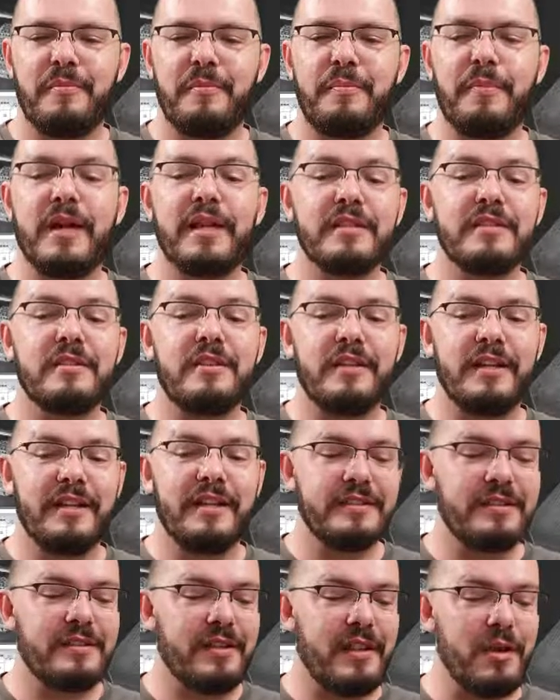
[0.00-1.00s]
based on
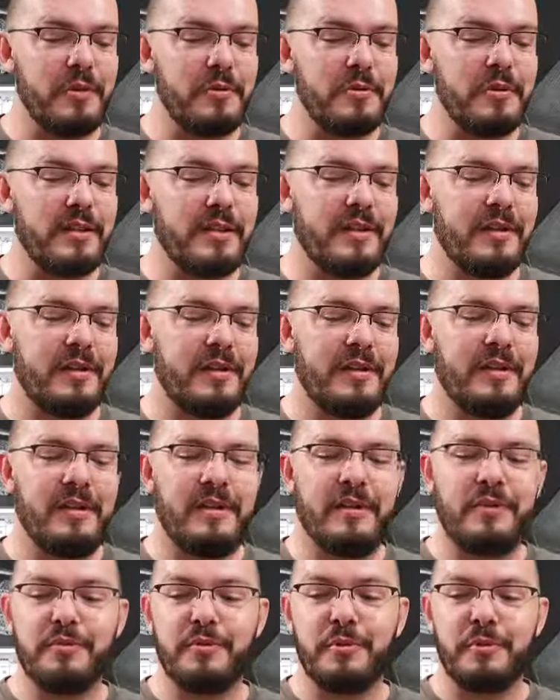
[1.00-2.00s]
his own
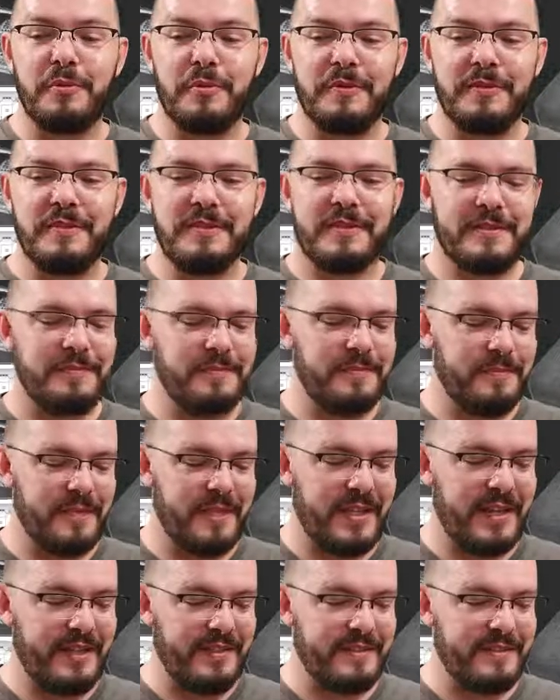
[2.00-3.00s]
rules.
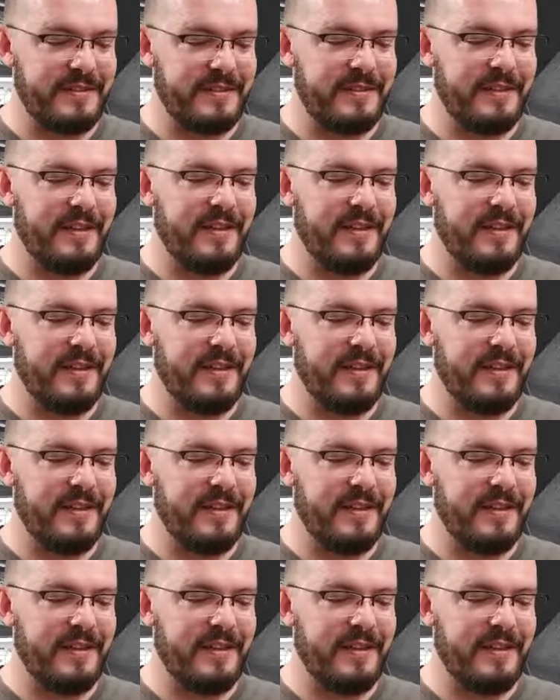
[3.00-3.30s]
Yes.